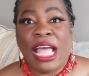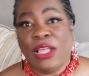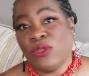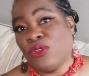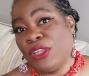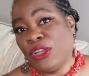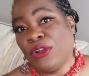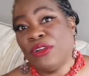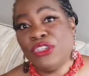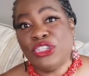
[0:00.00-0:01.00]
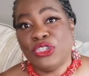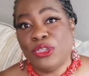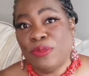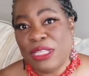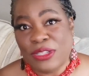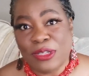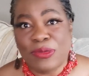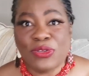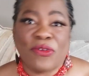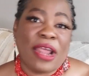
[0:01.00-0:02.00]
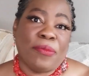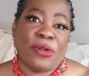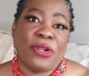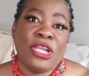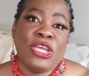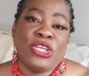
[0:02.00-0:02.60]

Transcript: I also encourage you to be a subscriber